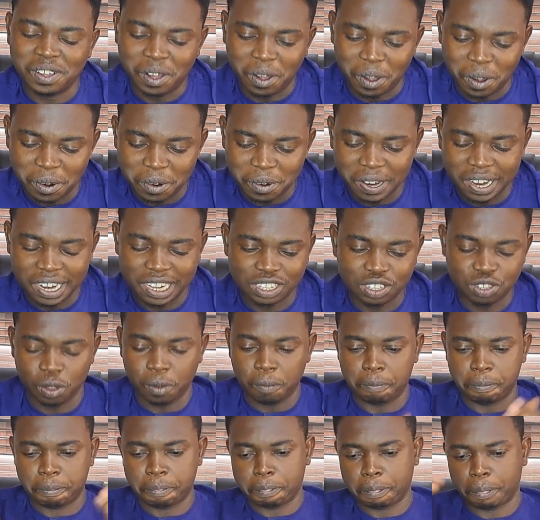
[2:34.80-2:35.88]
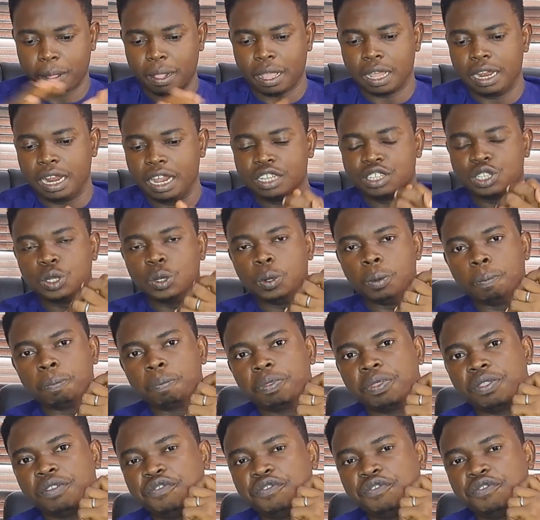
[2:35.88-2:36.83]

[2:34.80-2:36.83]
All right, so let's go.